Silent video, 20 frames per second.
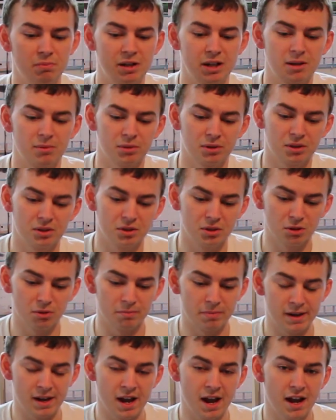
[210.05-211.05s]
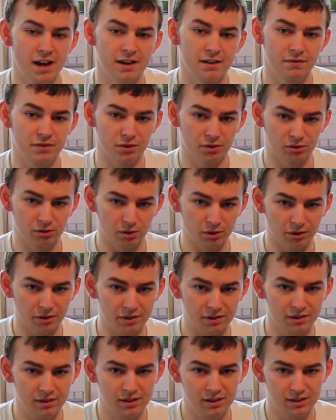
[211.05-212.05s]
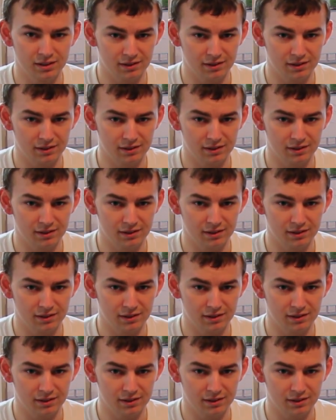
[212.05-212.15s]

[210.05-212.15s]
be able to do behavioral